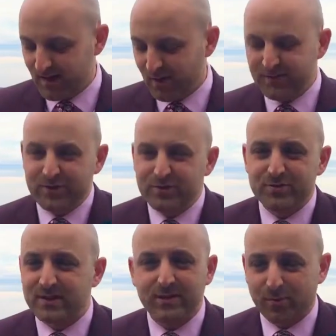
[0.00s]
However, you can use
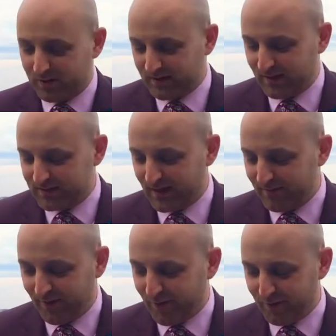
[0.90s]
any rocks glass you have
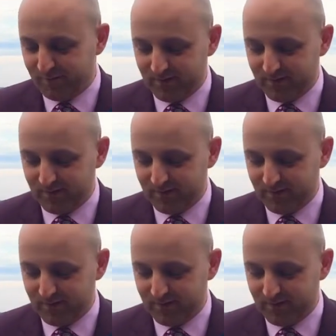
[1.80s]
at home.